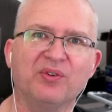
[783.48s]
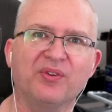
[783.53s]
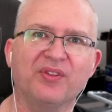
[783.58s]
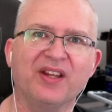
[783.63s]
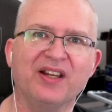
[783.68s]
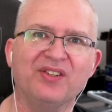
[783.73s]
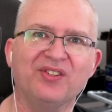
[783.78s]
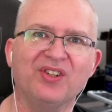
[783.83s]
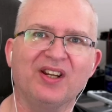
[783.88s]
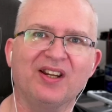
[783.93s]

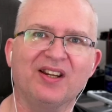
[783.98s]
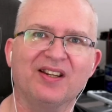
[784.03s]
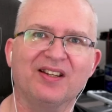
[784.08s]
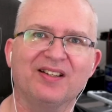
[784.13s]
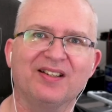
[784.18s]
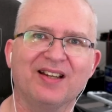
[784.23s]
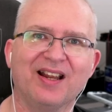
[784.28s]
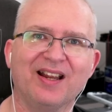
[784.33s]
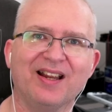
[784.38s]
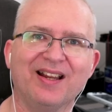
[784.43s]

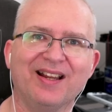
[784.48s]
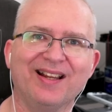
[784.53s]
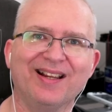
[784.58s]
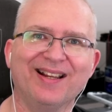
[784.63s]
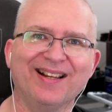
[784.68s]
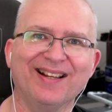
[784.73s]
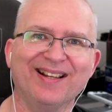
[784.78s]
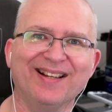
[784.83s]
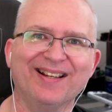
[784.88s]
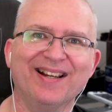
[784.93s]
authentic?
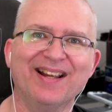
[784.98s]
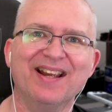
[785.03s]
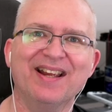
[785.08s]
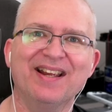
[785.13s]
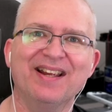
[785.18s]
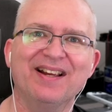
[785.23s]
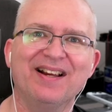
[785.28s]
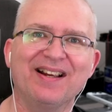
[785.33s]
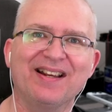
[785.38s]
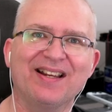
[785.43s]

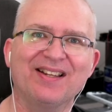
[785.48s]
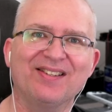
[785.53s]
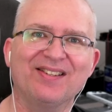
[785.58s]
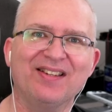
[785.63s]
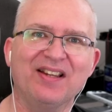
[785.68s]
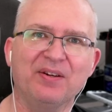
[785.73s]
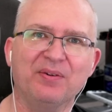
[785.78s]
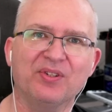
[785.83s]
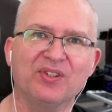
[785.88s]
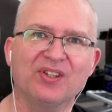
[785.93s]
That's true. I
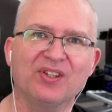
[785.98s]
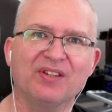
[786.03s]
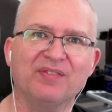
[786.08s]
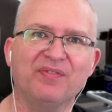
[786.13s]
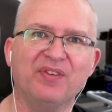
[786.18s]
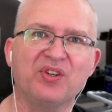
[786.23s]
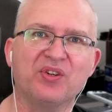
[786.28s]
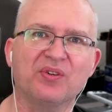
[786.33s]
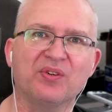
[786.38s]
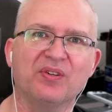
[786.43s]
guess there was
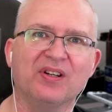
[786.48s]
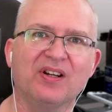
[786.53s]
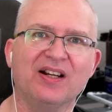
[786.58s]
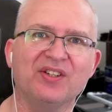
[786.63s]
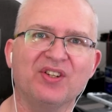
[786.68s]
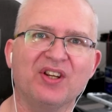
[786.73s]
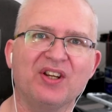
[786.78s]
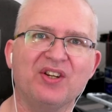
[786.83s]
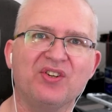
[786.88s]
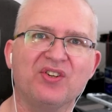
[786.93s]
the
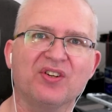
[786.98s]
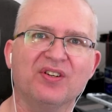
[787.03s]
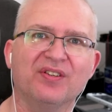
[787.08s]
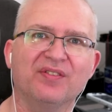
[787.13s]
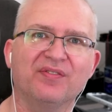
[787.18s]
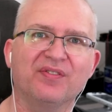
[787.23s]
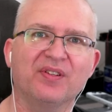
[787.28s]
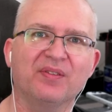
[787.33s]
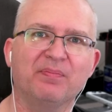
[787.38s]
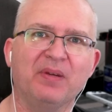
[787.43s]
visualization
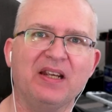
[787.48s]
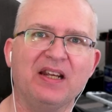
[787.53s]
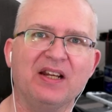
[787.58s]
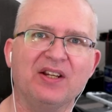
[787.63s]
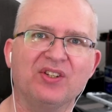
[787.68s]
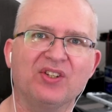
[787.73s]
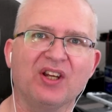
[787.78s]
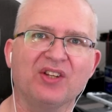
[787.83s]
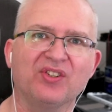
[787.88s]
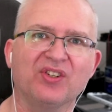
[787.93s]
of the
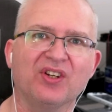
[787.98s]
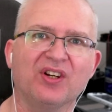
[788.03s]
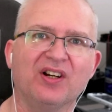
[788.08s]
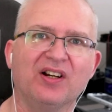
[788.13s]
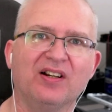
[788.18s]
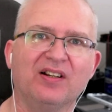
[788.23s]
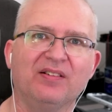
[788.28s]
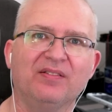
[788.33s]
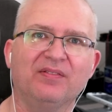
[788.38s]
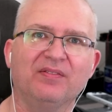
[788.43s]

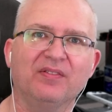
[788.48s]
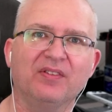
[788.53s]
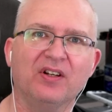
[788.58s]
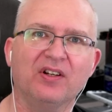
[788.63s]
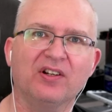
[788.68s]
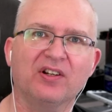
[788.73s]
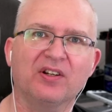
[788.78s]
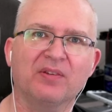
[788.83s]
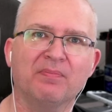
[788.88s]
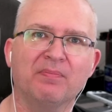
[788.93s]
PSSR uh,